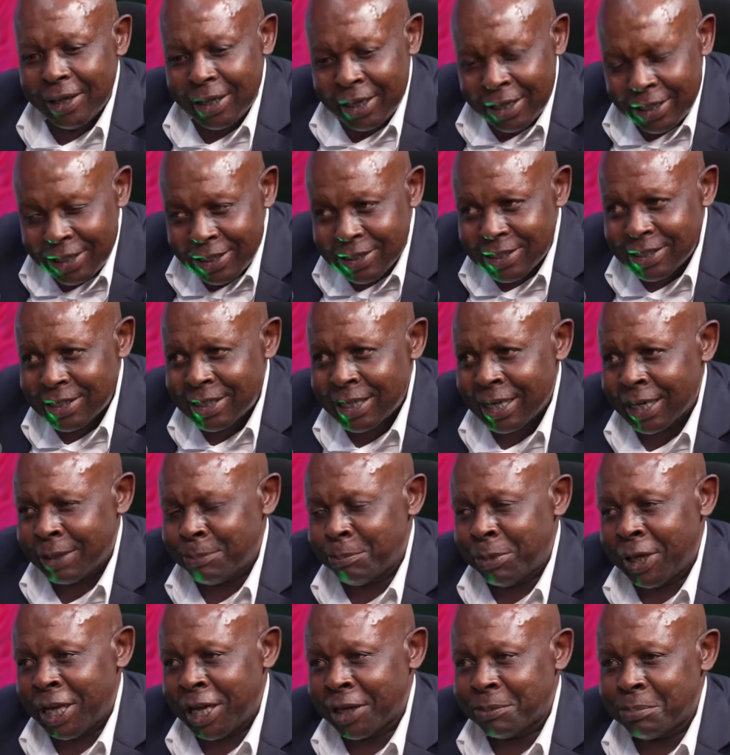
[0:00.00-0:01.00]

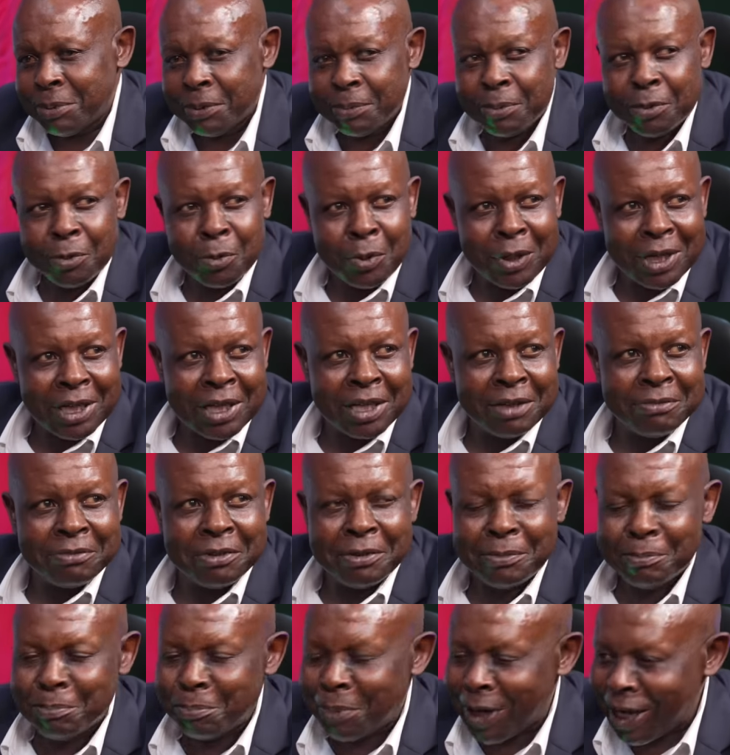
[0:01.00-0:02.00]
Instead, black people were
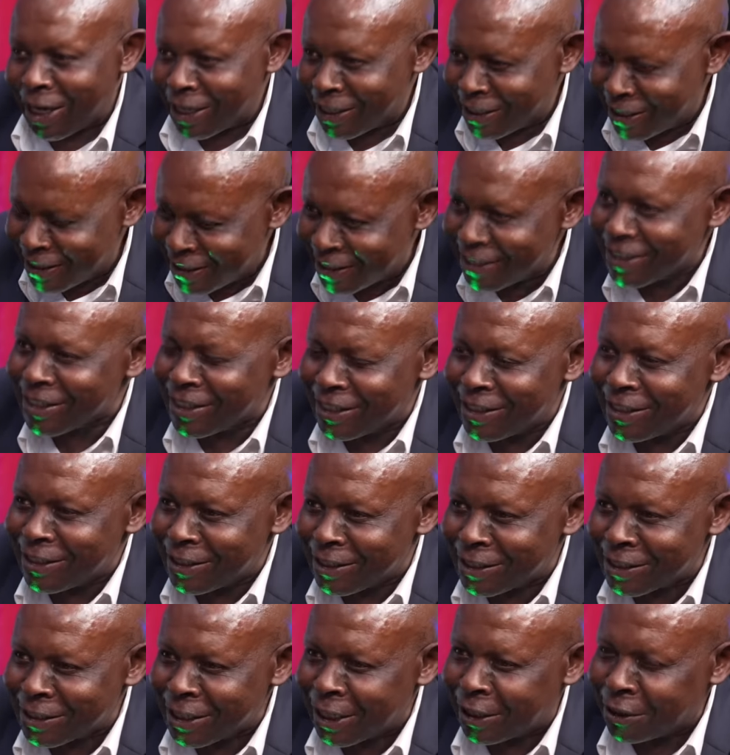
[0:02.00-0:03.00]
given
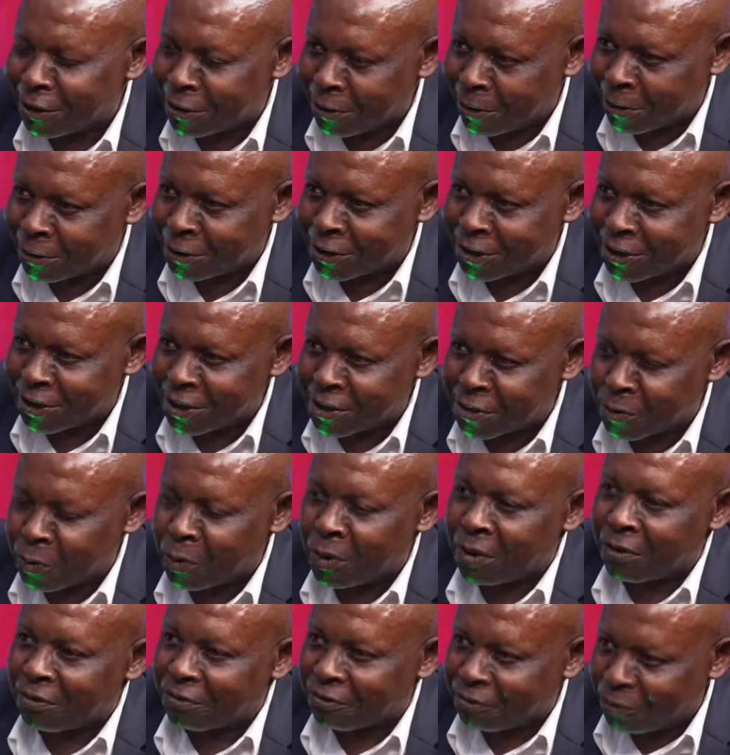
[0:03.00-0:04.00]
bicycles and torches
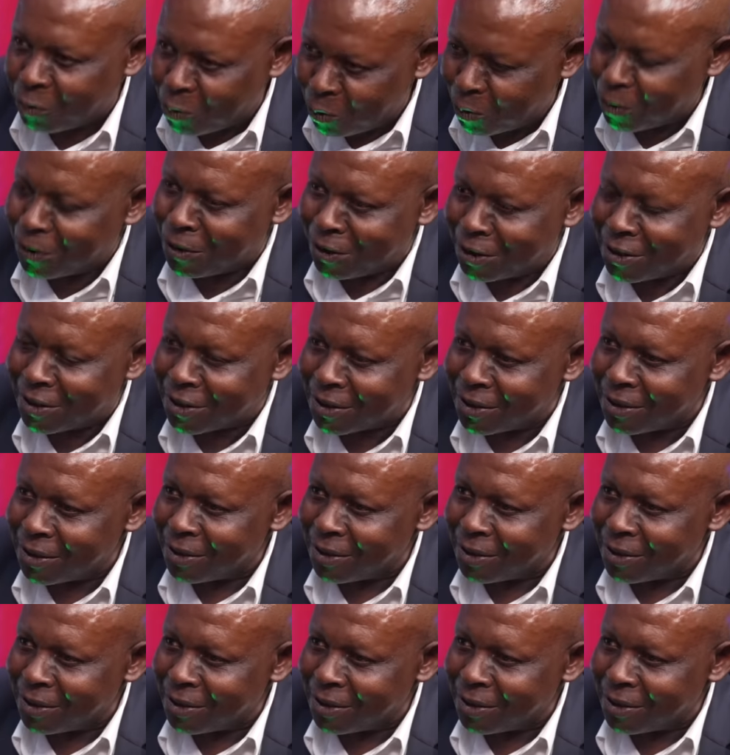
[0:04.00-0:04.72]
were fooled.